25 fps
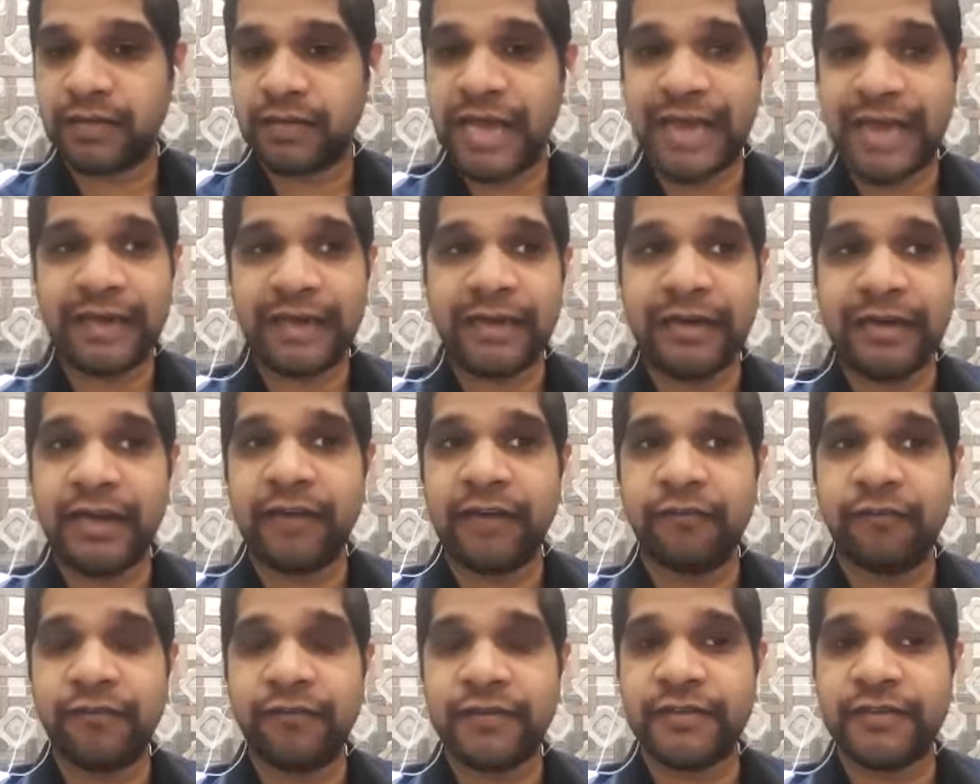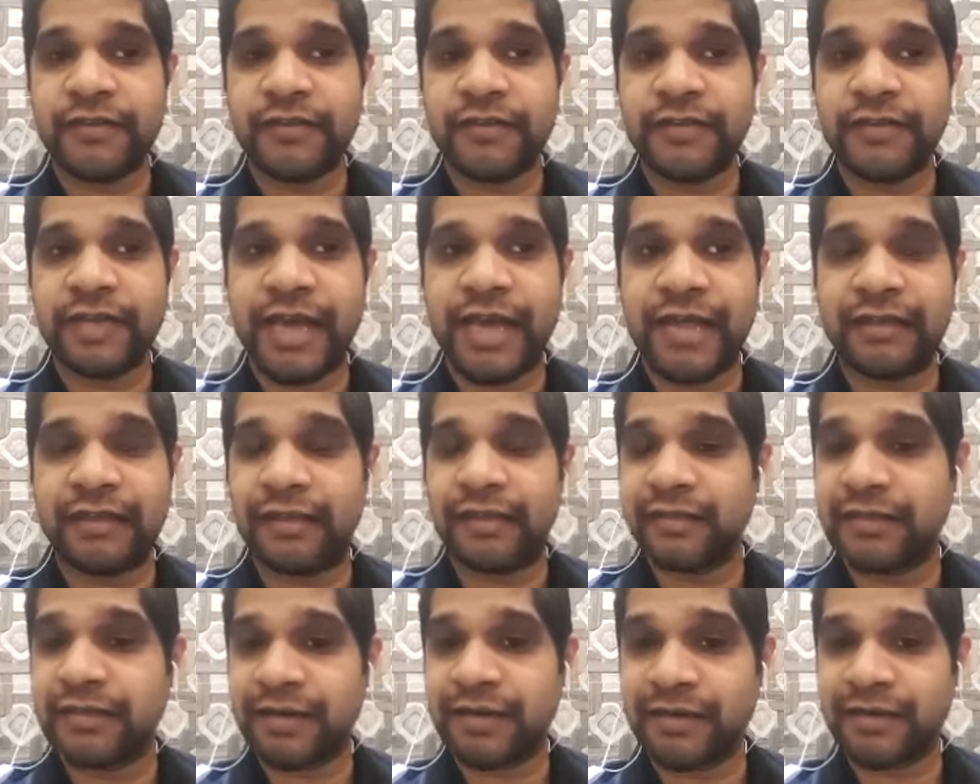And India, if we see, I
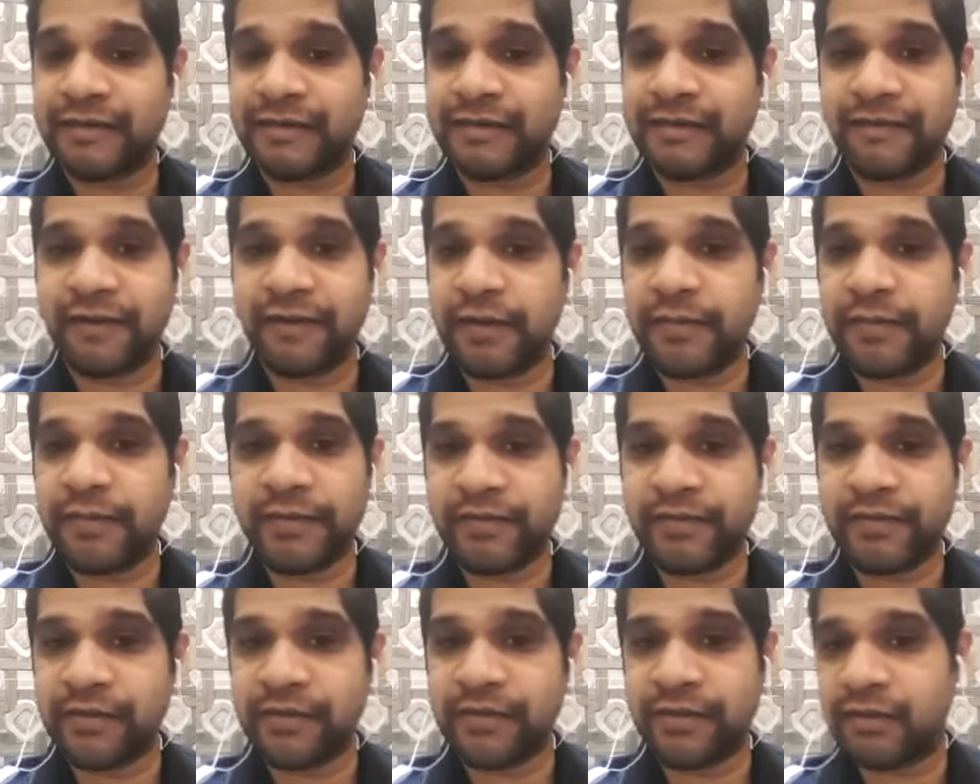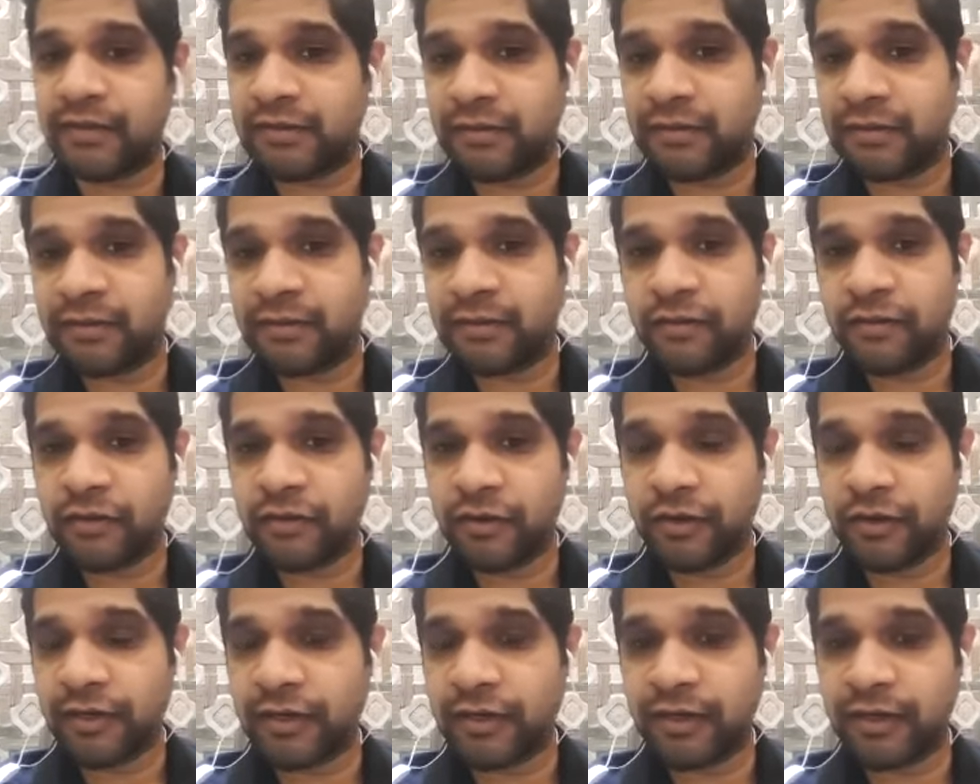think that is 70%
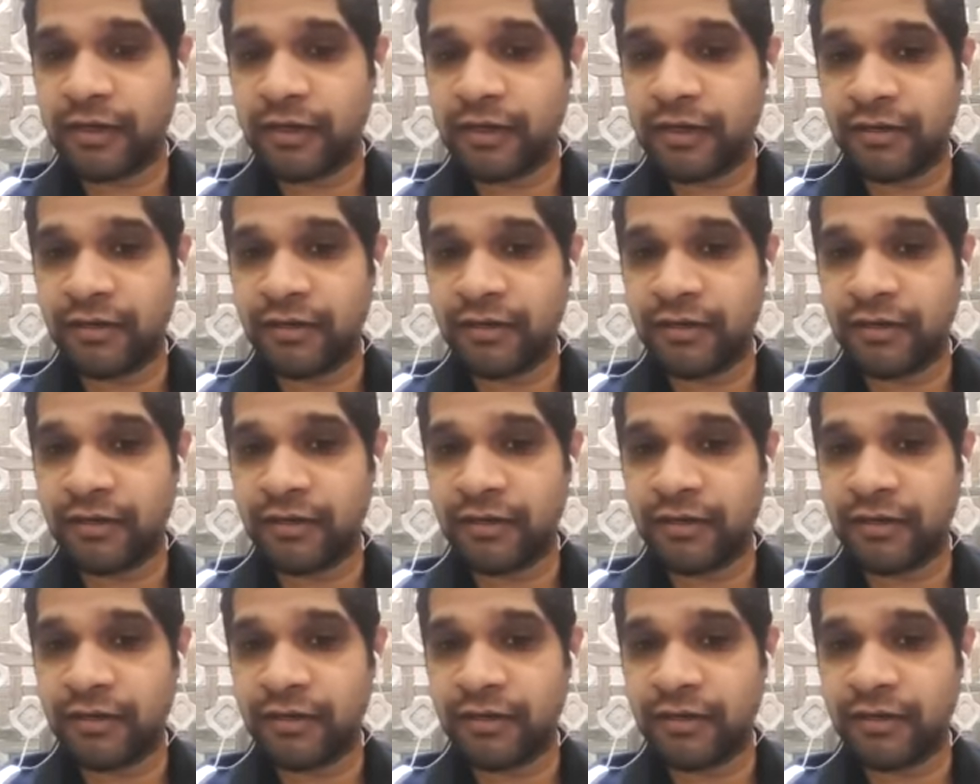theoretical.